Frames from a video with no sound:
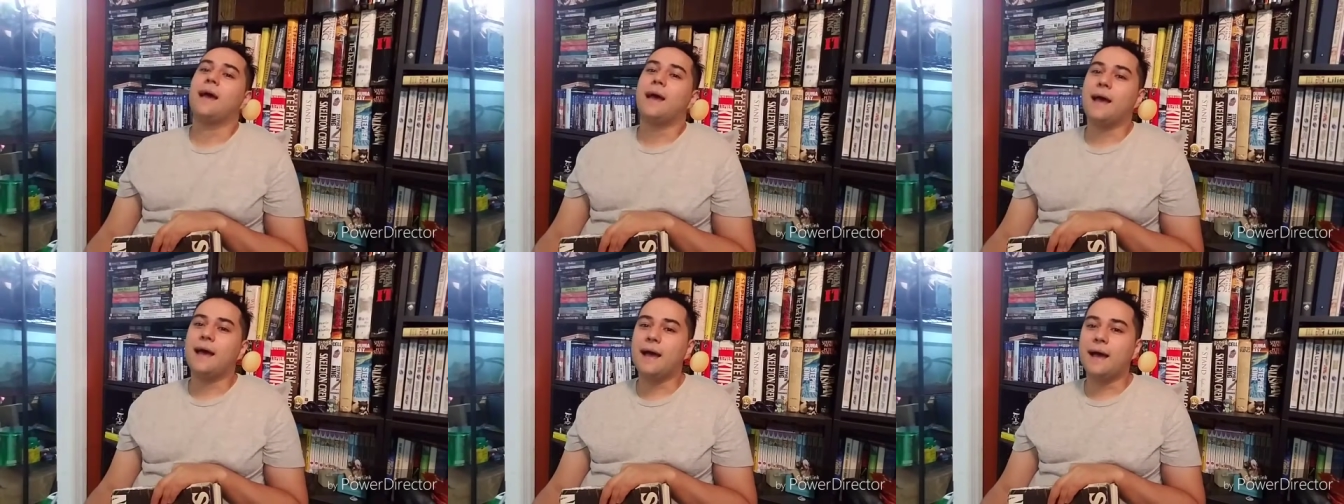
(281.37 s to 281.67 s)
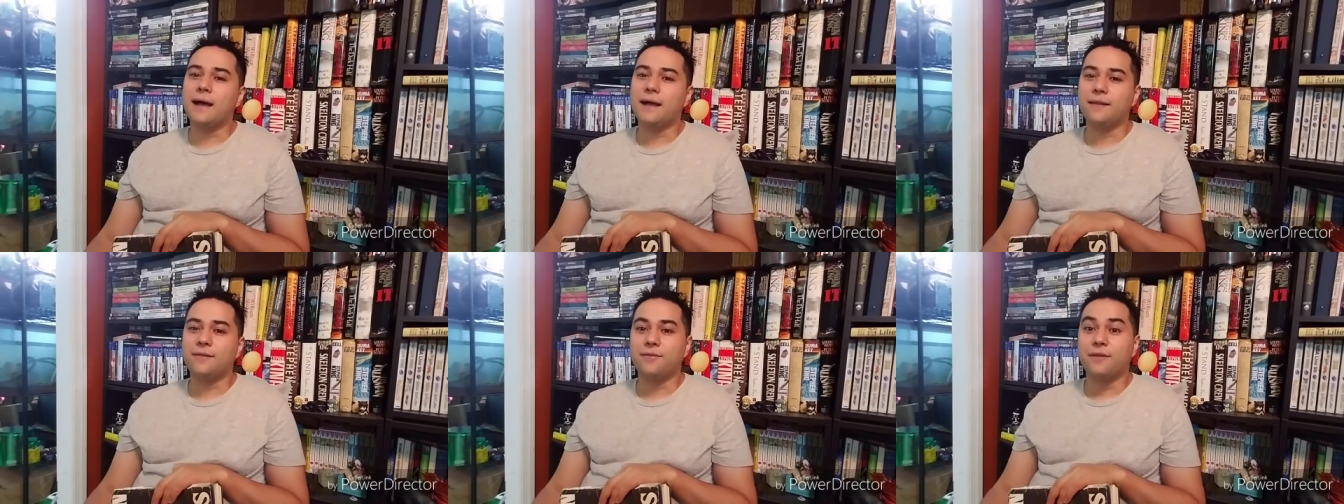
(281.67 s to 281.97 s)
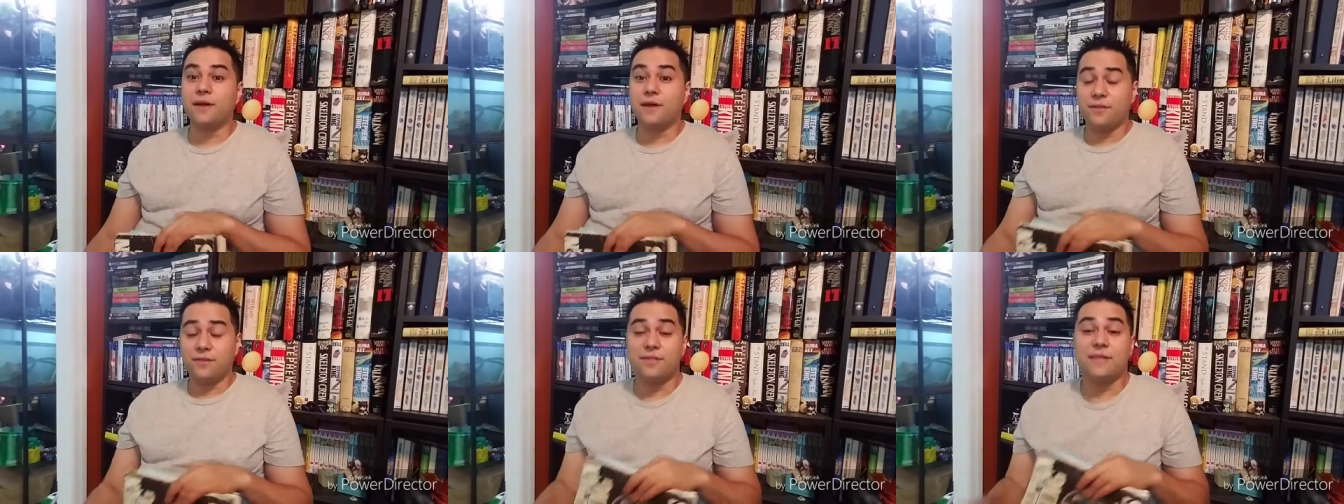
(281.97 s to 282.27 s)
and
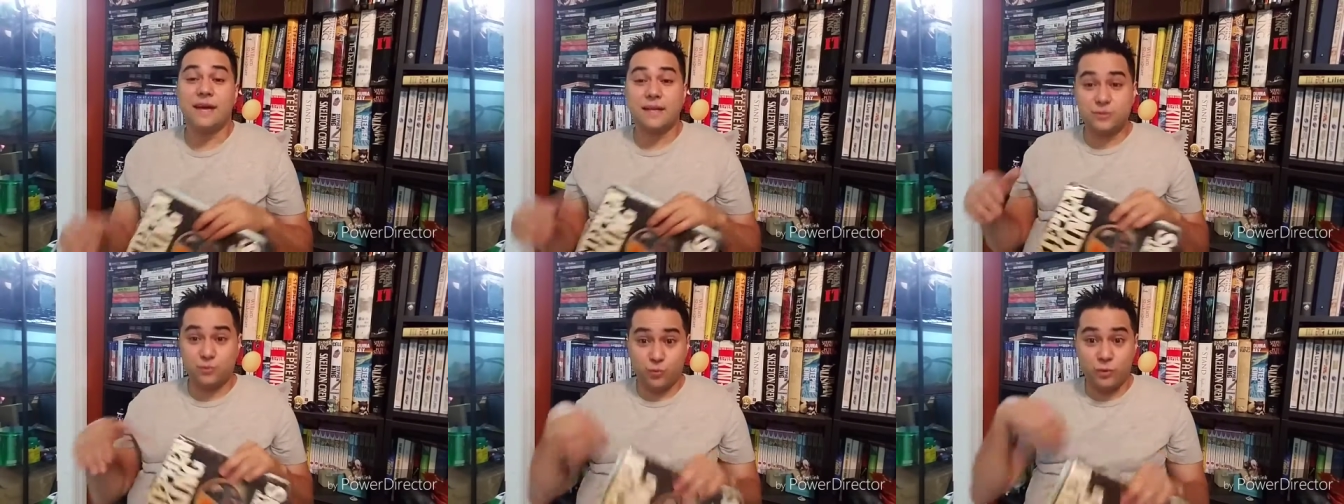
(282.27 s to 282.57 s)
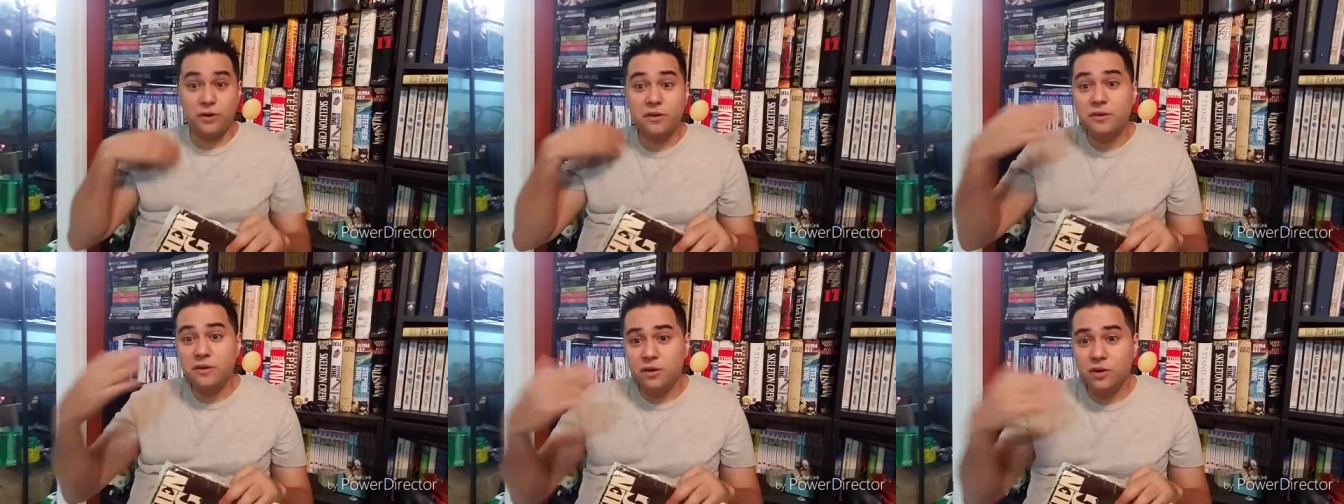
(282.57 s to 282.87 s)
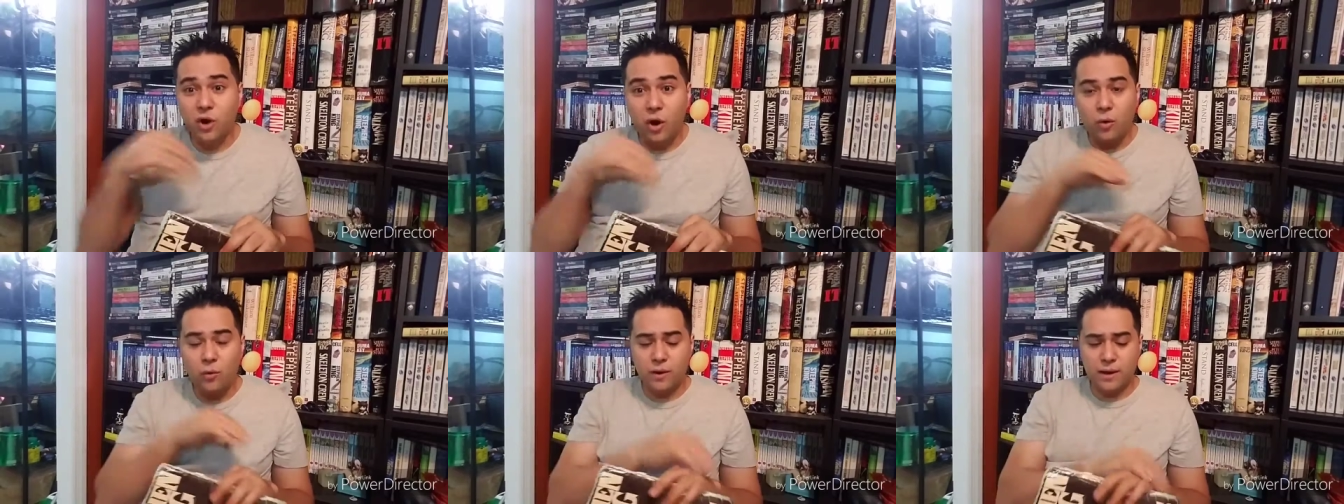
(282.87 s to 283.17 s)
that's where they're
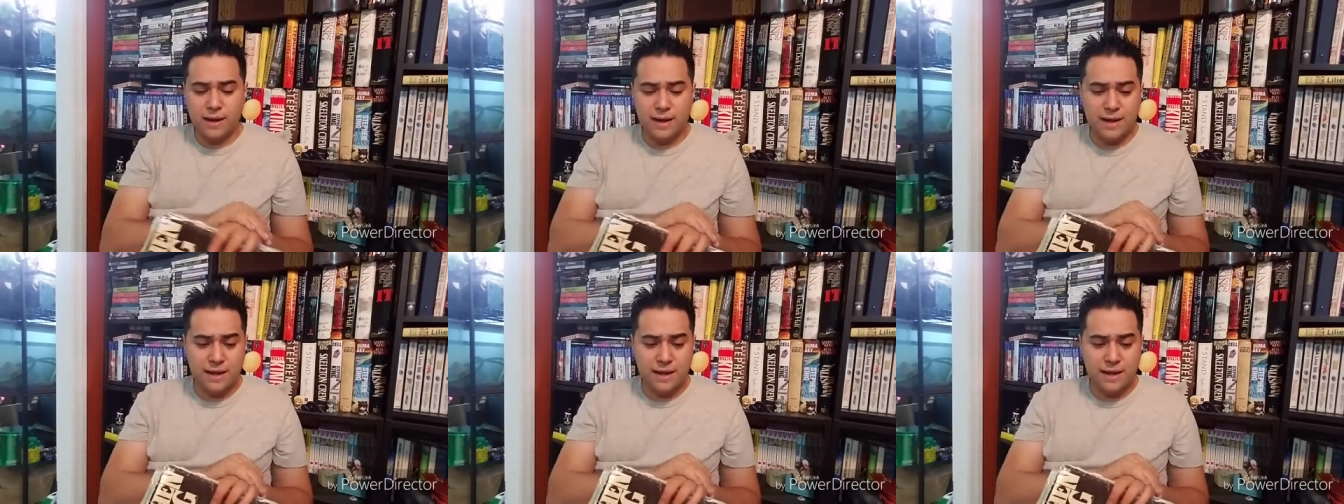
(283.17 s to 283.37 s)
going.